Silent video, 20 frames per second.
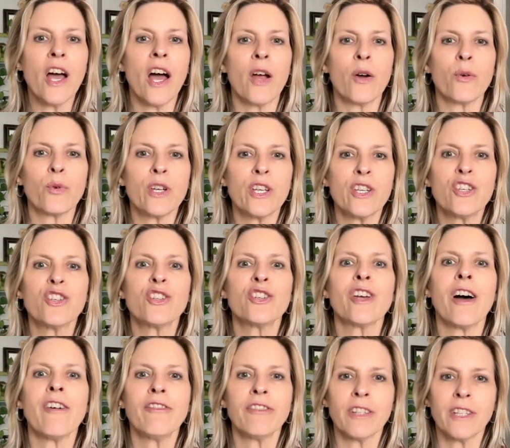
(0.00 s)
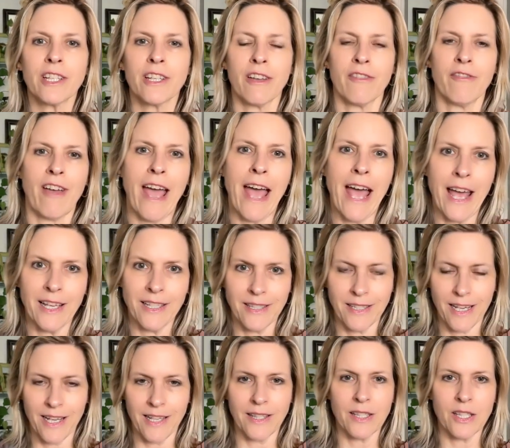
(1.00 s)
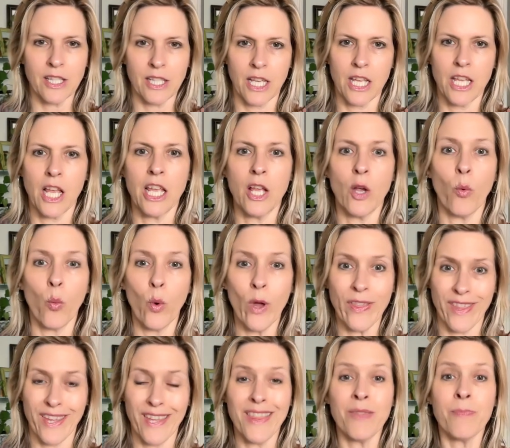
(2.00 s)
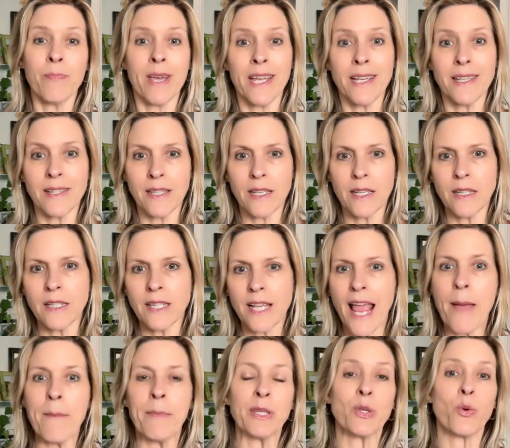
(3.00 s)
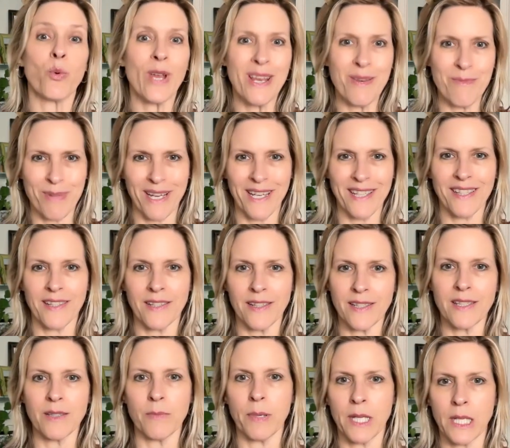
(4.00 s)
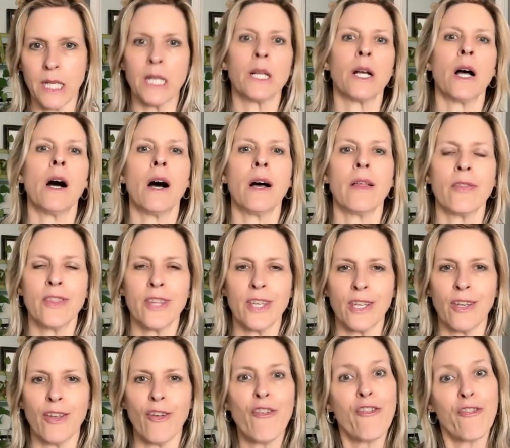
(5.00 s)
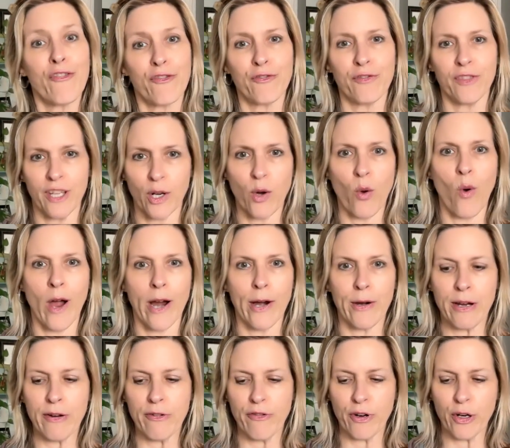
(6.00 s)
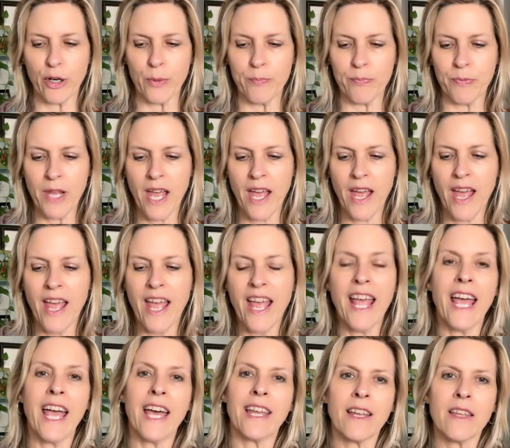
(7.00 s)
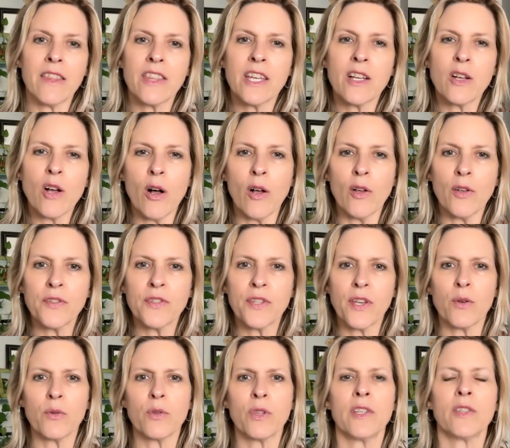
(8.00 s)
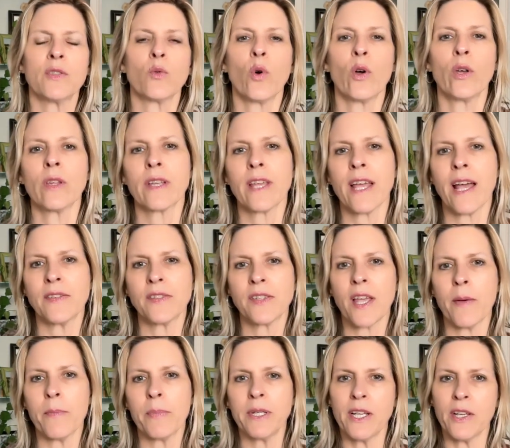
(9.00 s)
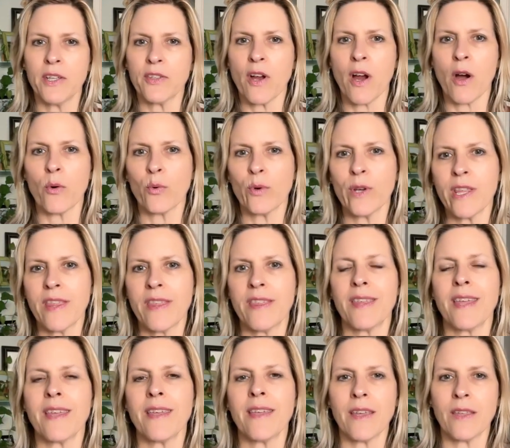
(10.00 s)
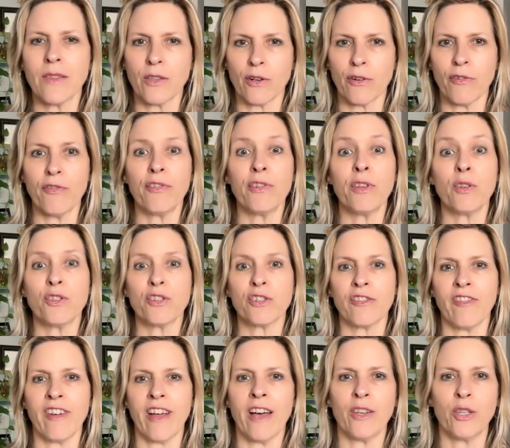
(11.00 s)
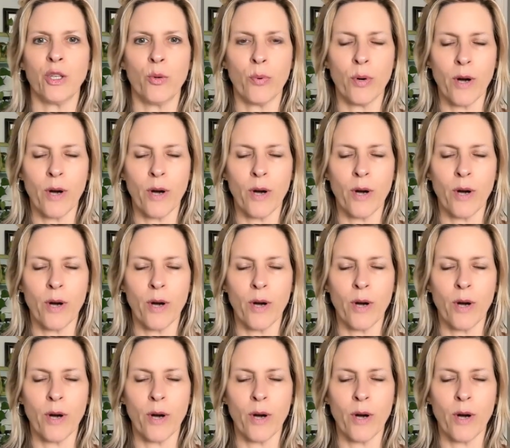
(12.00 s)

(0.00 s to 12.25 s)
a reshuffling of assets within basins and between basins, depending on the acquiring firm. And I think also these oil and gas companies are rethinking their future value